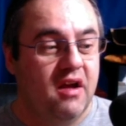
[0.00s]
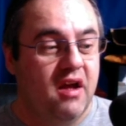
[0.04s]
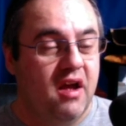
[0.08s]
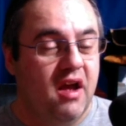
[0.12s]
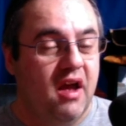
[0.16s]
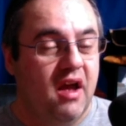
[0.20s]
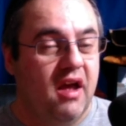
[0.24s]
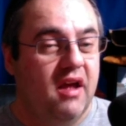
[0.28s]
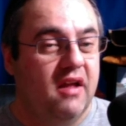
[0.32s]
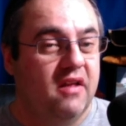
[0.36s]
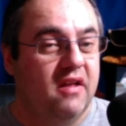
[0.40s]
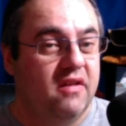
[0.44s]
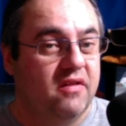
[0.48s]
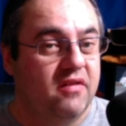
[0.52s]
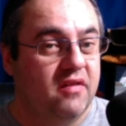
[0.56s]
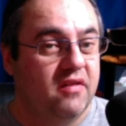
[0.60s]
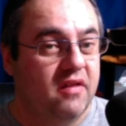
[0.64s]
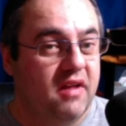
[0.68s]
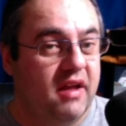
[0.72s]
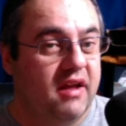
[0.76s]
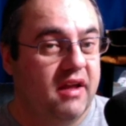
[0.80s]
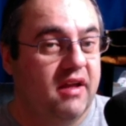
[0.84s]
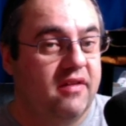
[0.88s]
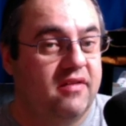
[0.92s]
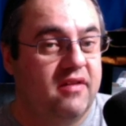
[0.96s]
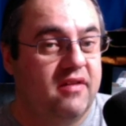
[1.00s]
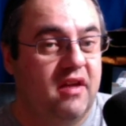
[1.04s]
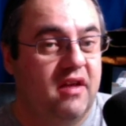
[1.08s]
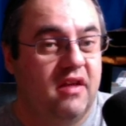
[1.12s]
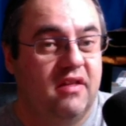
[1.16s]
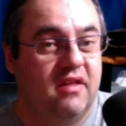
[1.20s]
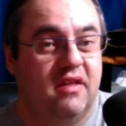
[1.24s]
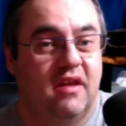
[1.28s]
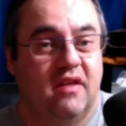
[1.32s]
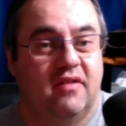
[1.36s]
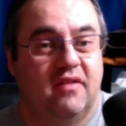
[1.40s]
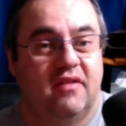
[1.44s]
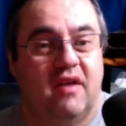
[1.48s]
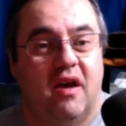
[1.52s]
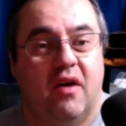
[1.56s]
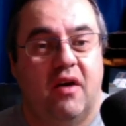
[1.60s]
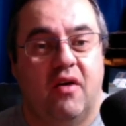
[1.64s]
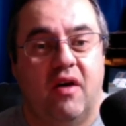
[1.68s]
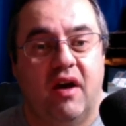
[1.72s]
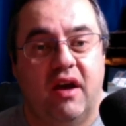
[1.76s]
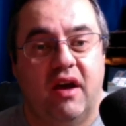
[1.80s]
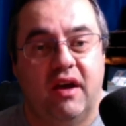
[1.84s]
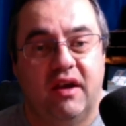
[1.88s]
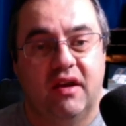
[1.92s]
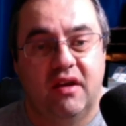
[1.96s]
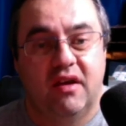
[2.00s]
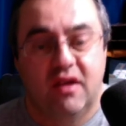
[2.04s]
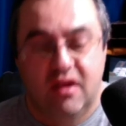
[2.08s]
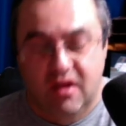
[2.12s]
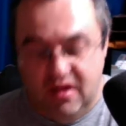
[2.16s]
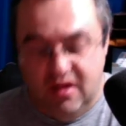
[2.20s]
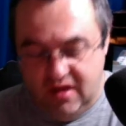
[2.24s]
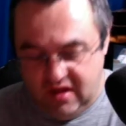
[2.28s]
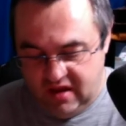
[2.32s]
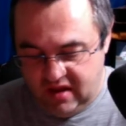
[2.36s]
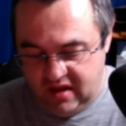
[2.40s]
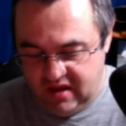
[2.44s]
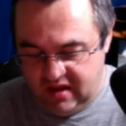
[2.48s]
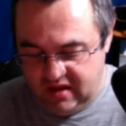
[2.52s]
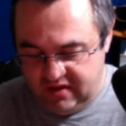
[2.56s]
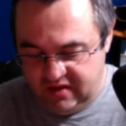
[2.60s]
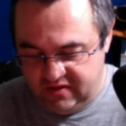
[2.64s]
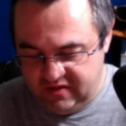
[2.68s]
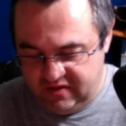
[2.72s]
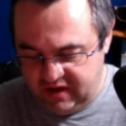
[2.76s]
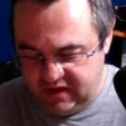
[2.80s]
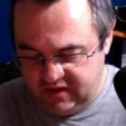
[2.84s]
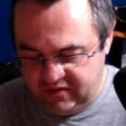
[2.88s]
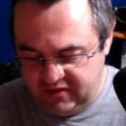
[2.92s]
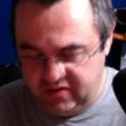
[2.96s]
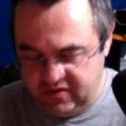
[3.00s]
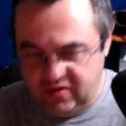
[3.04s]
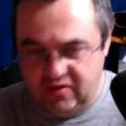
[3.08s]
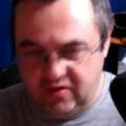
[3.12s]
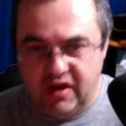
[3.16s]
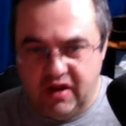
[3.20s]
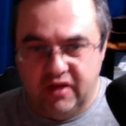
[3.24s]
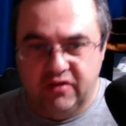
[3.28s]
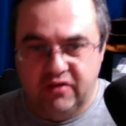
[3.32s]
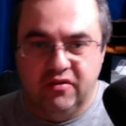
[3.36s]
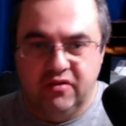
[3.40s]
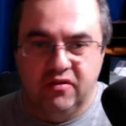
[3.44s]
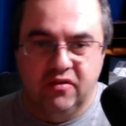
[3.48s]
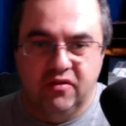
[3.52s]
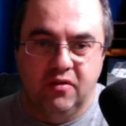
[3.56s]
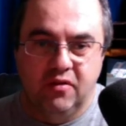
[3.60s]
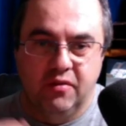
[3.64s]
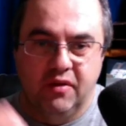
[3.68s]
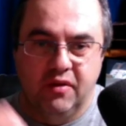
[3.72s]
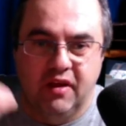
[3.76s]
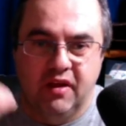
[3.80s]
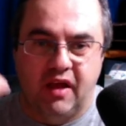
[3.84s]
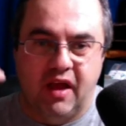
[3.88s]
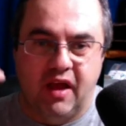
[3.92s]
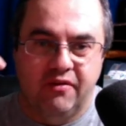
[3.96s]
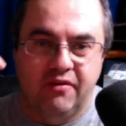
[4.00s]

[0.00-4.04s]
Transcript: And like I said, that's how I changed the directions a little bit. I've